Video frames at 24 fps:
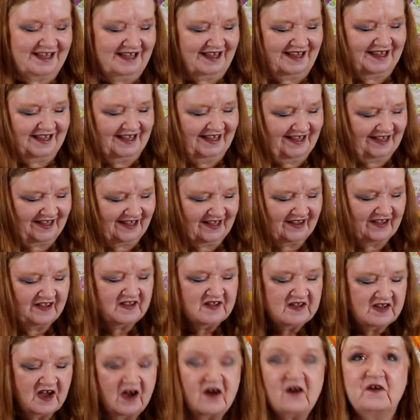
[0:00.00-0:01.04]

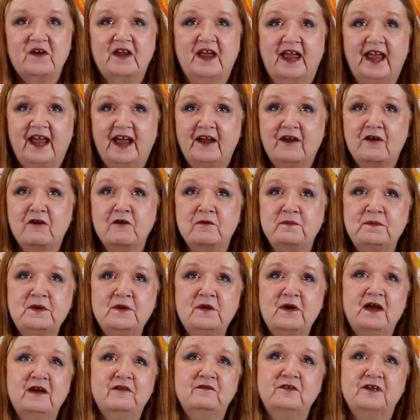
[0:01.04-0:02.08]
okay, I hope
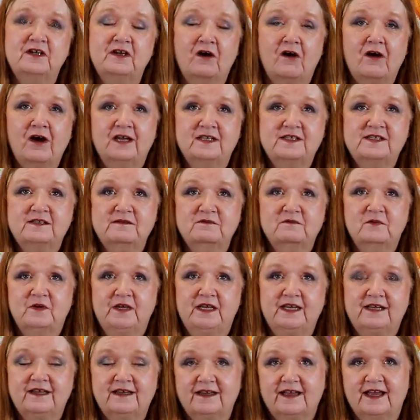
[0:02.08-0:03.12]
you have an awesome
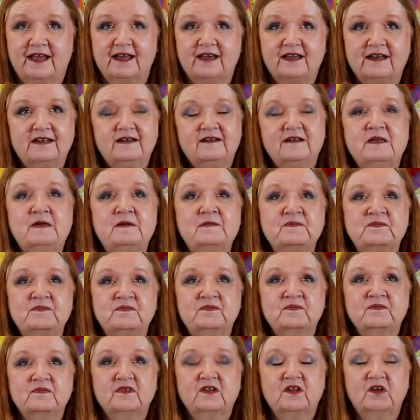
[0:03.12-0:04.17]
week ahead.
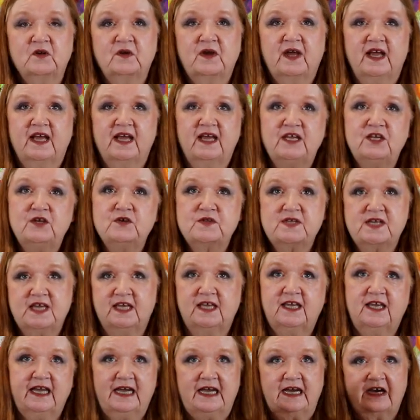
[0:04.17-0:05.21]
Okay, you
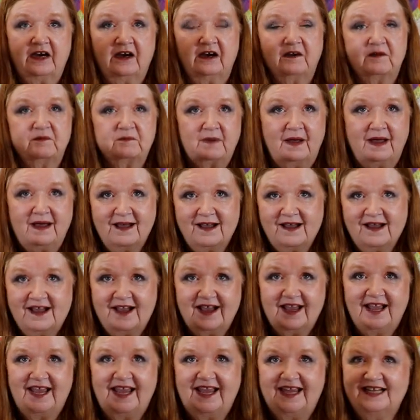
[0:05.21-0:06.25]
take care.
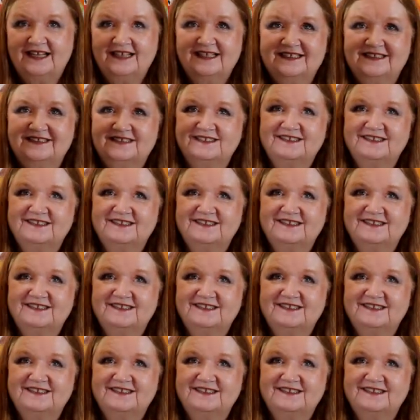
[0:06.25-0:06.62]
Bye.